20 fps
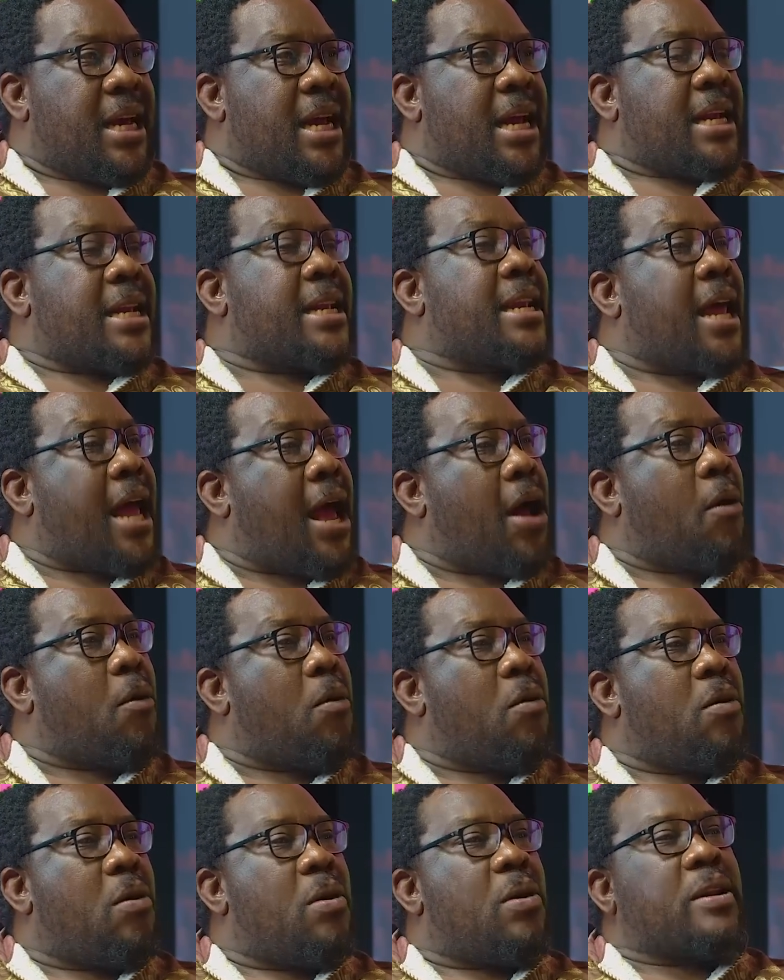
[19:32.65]

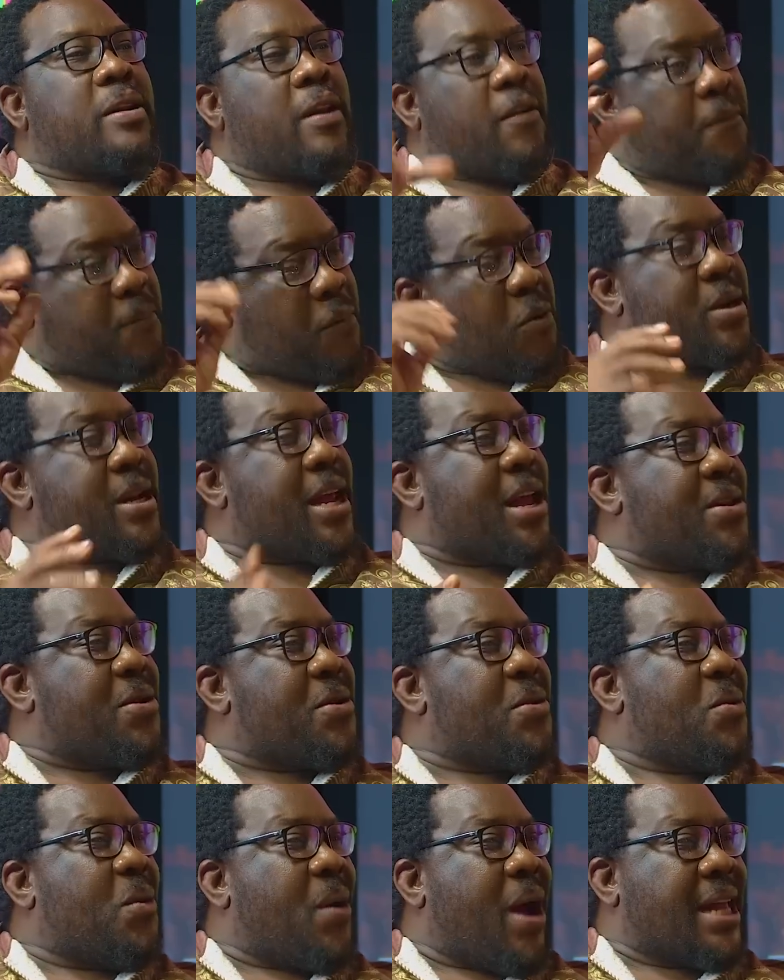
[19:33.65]
Now they've put the
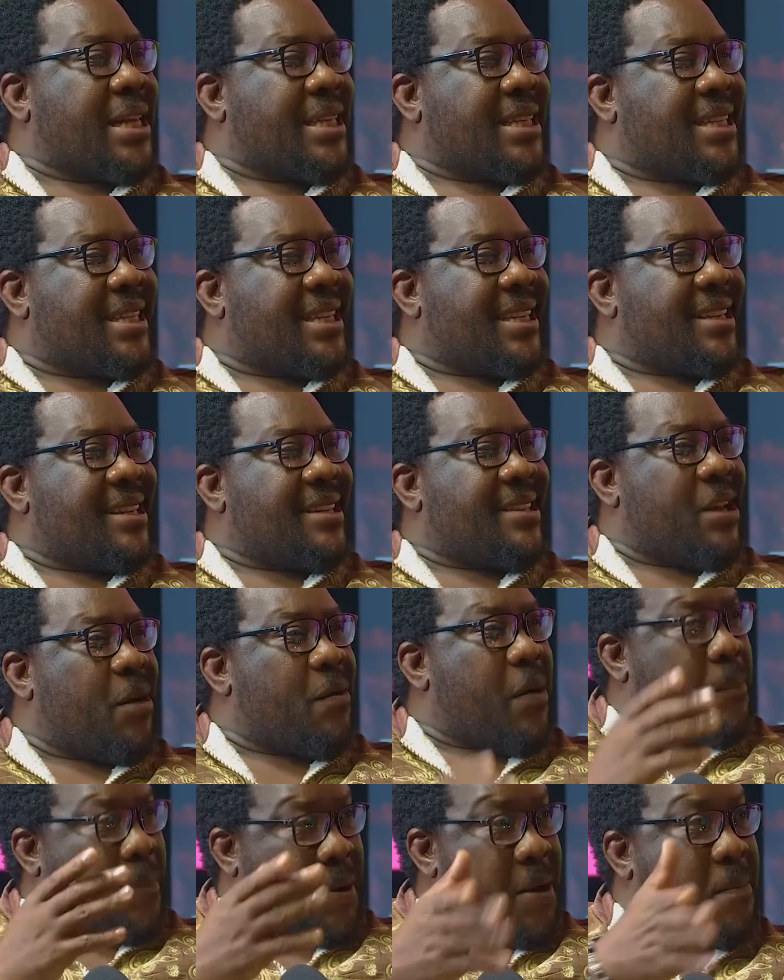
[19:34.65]
new ones. They
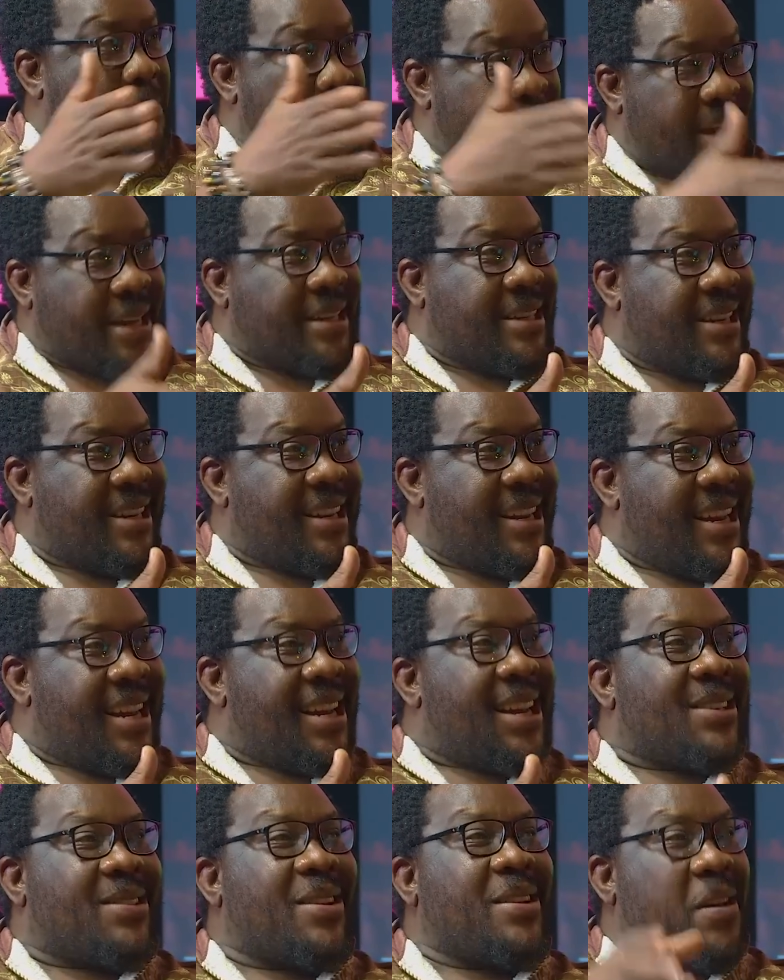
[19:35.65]
were prepaid,
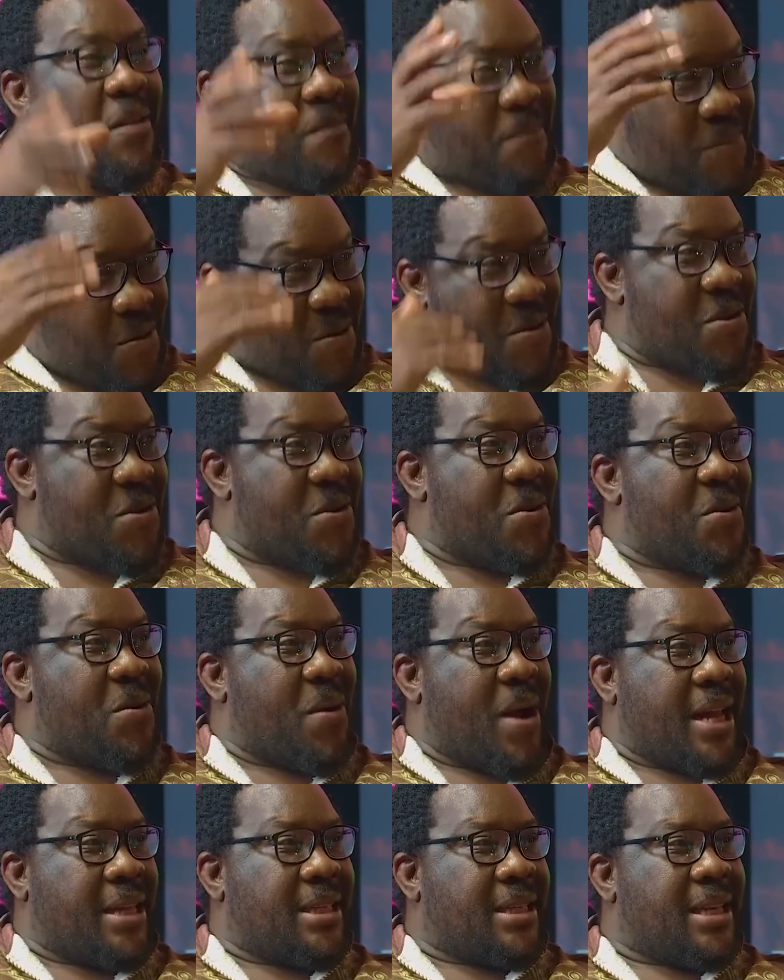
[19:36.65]
so they've put new
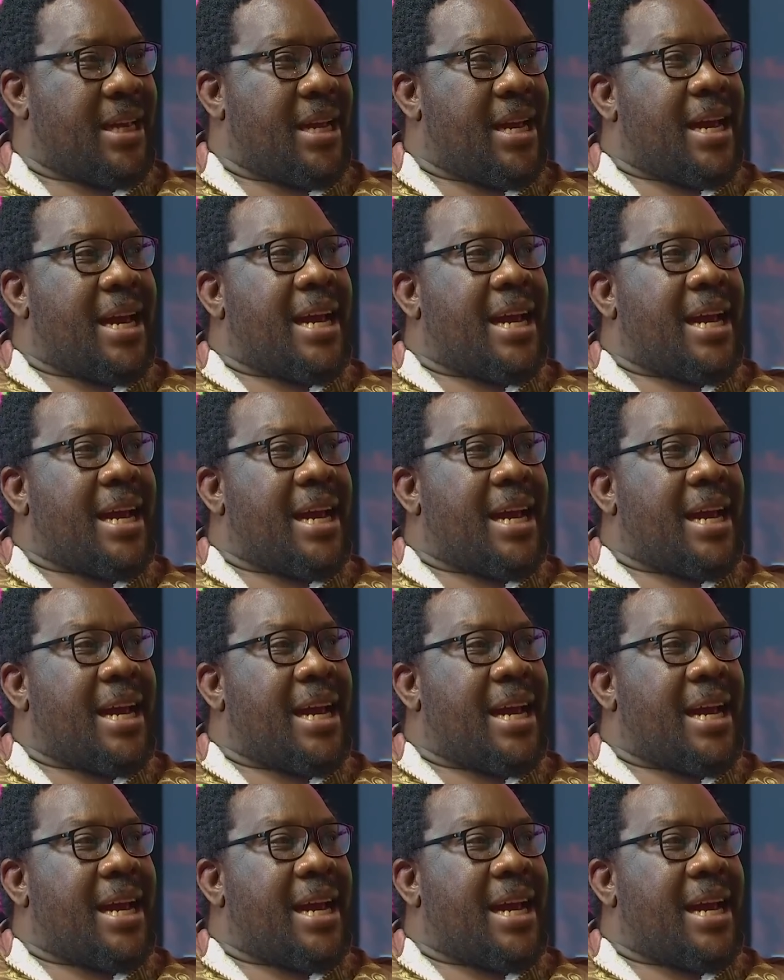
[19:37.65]
ones.